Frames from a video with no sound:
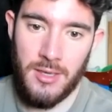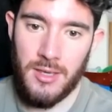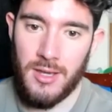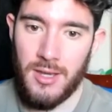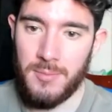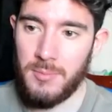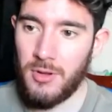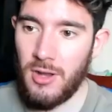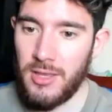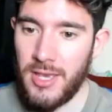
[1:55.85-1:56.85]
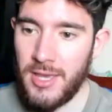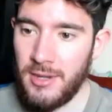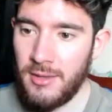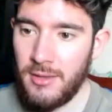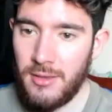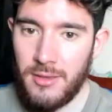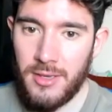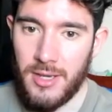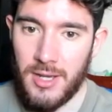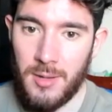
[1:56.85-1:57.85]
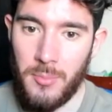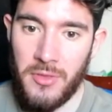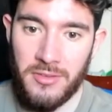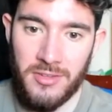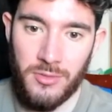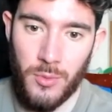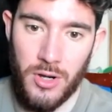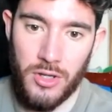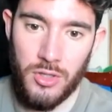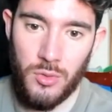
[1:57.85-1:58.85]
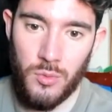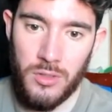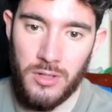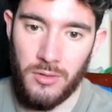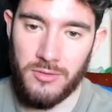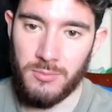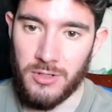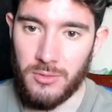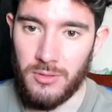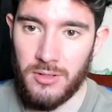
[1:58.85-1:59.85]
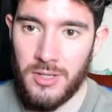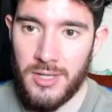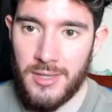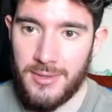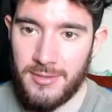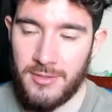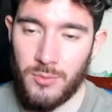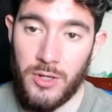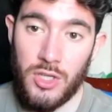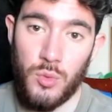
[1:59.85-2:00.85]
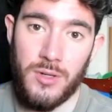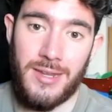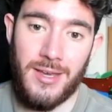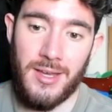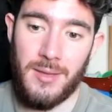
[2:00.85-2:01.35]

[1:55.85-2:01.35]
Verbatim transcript: Uh, people call it Hen. Um, this is where you would, oh, this is pretty cool. This is where you would uh,